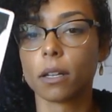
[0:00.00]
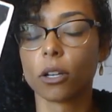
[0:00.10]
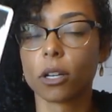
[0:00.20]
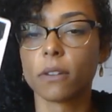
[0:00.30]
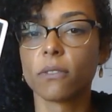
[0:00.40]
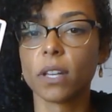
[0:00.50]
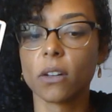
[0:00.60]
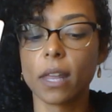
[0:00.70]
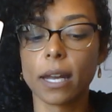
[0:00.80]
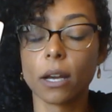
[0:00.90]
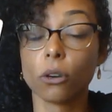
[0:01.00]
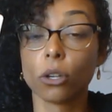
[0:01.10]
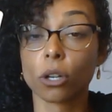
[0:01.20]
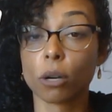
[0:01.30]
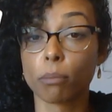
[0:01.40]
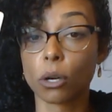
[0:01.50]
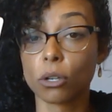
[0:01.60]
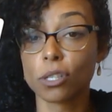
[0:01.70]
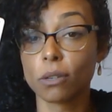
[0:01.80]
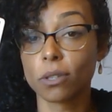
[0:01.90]
You're going to figure that out. You're going to
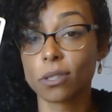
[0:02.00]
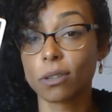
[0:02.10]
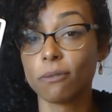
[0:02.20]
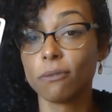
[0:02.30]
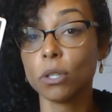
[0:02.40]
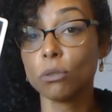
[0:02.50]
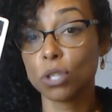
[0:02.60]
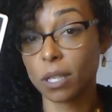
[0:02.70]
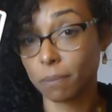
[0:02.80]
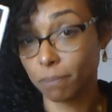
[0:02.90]
purge out this confusion.